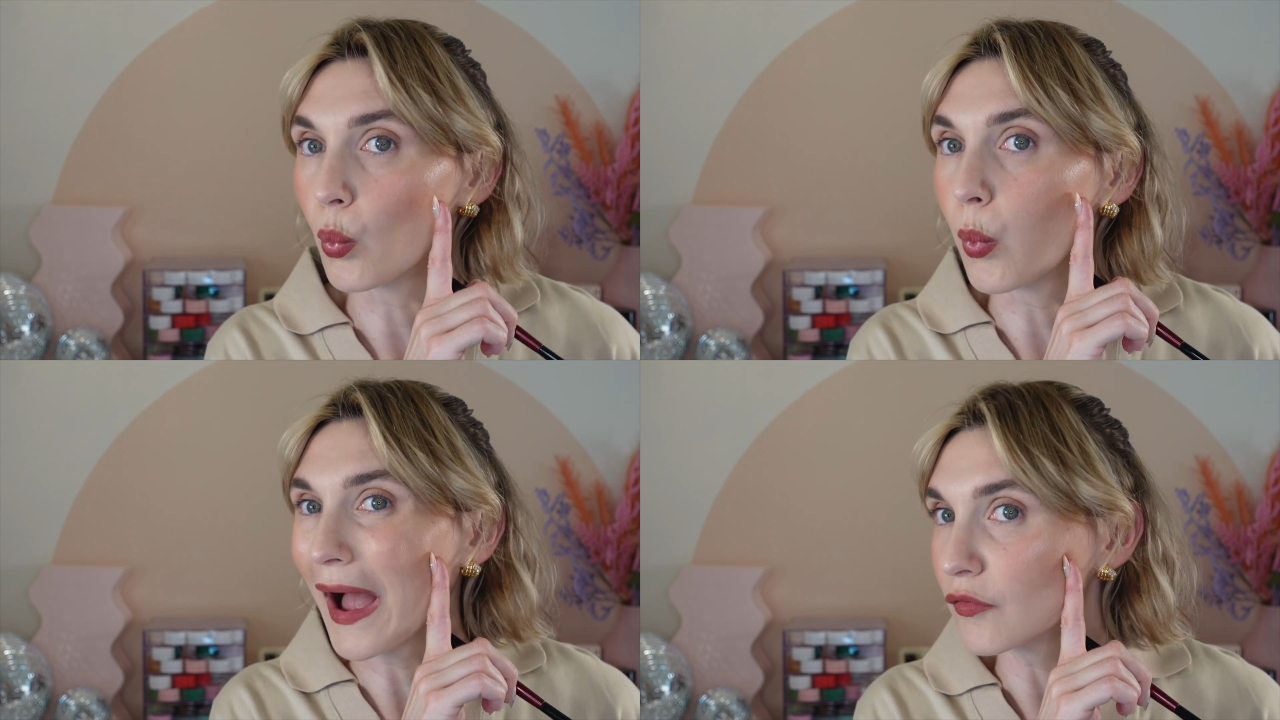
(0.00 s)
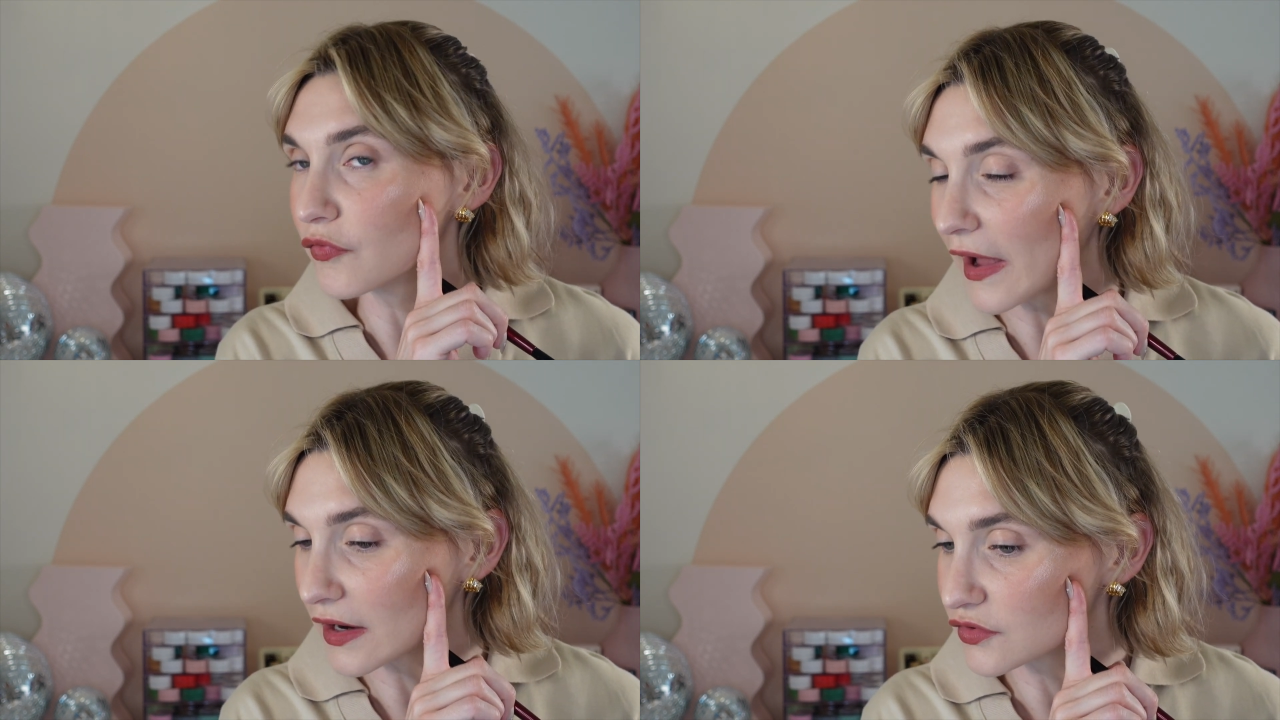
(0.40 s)
wow
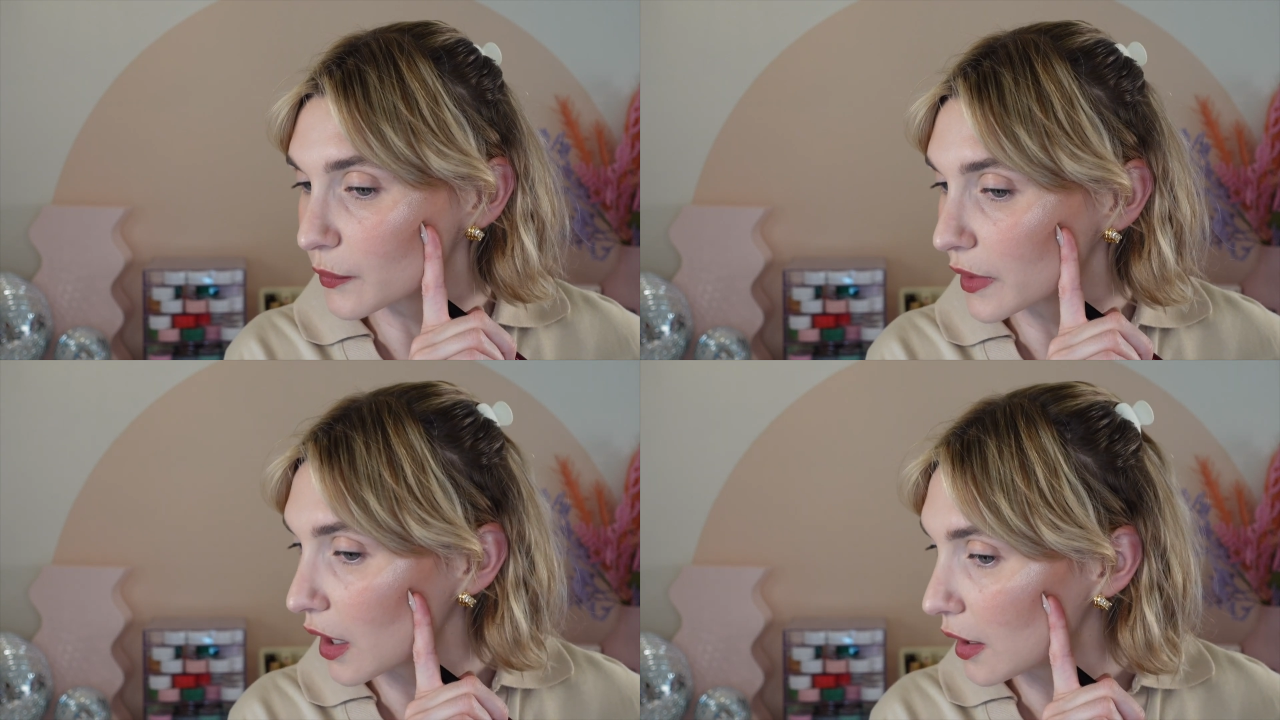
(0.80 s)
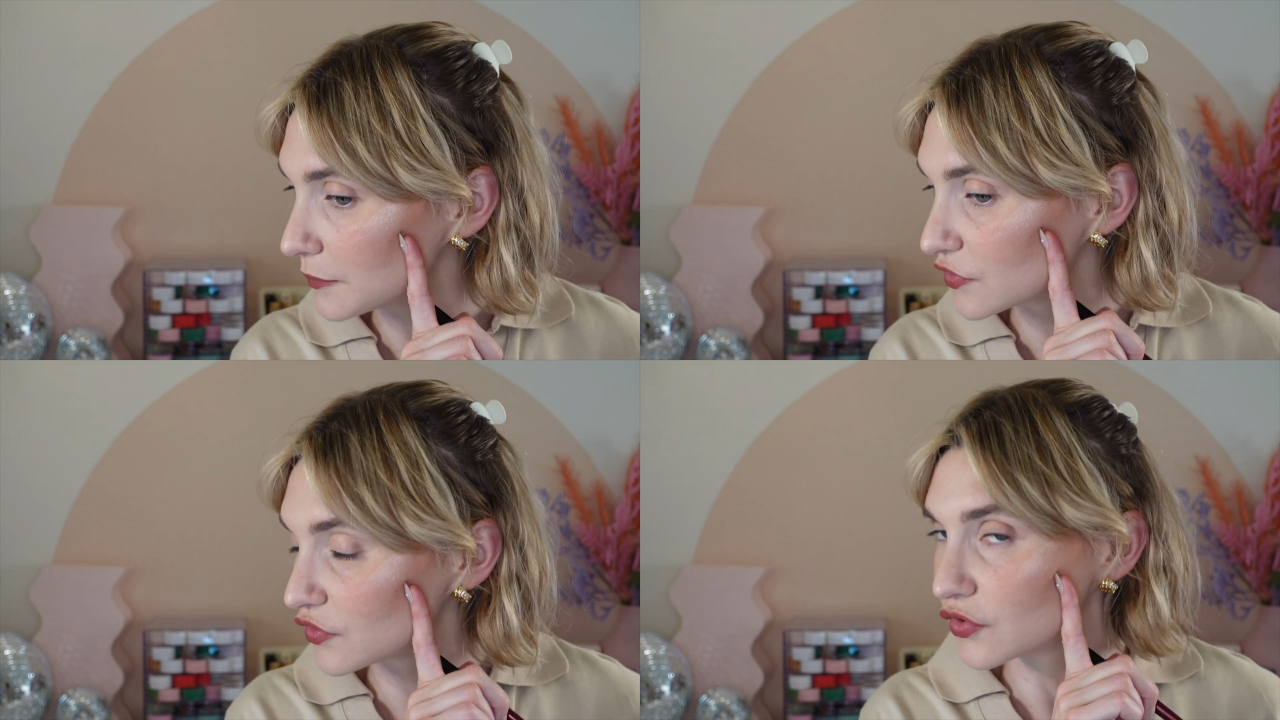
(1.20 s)
factor when it
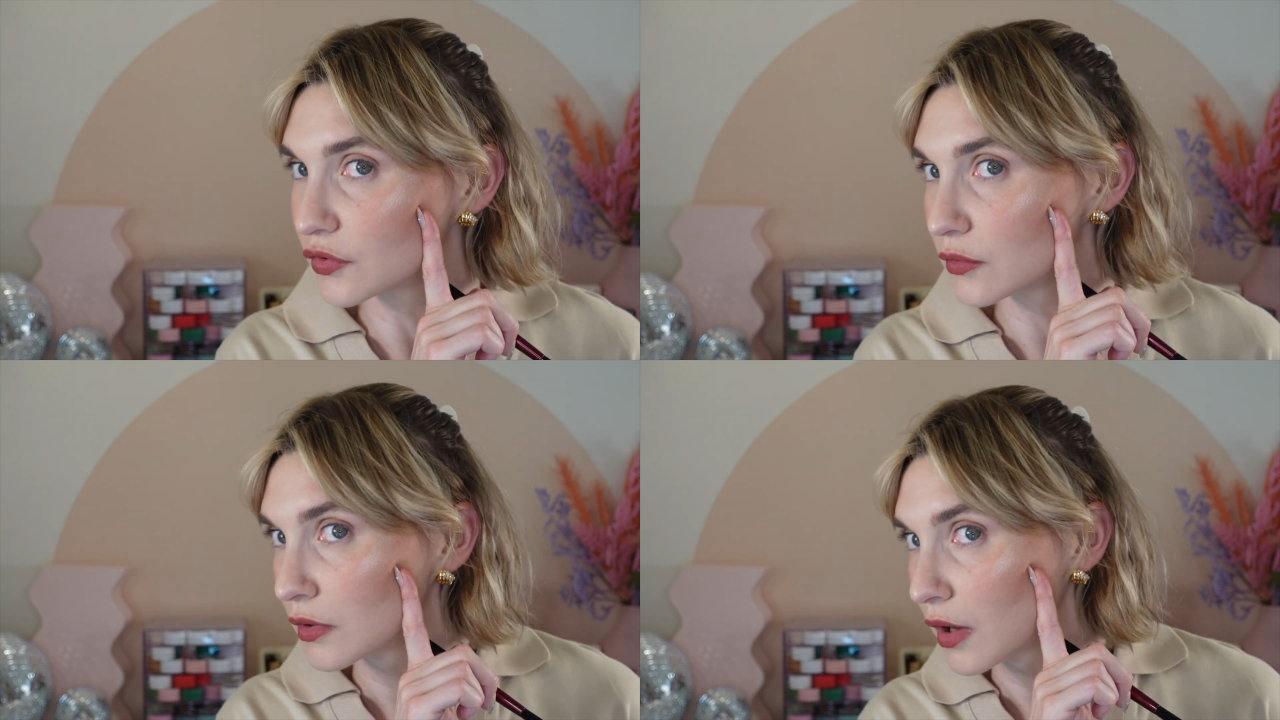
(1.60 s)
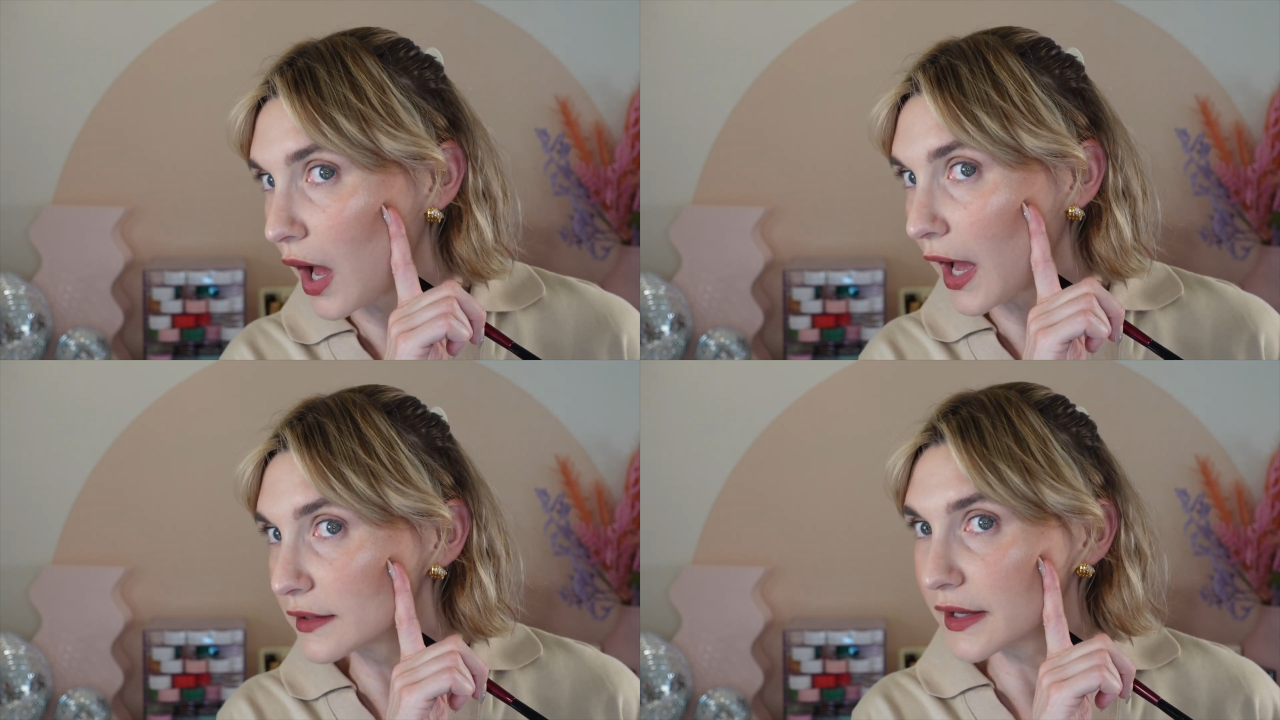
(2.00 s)
comes to
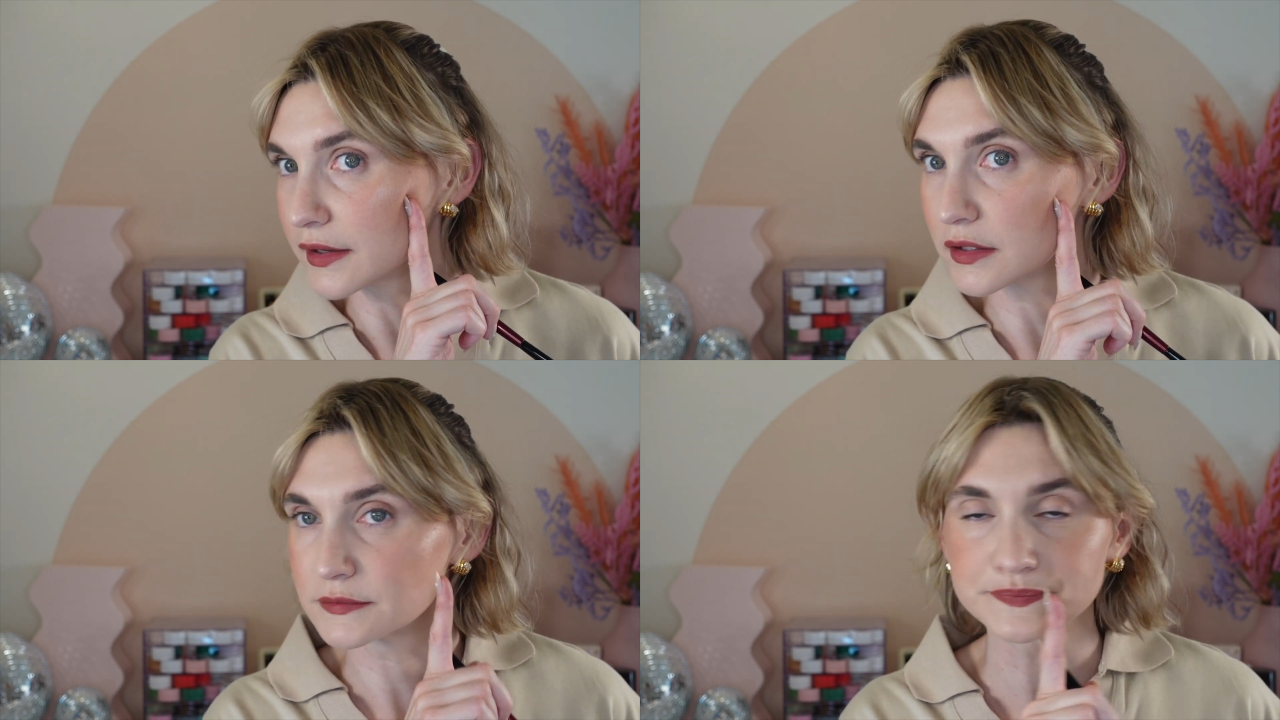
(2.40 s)
a highlighter.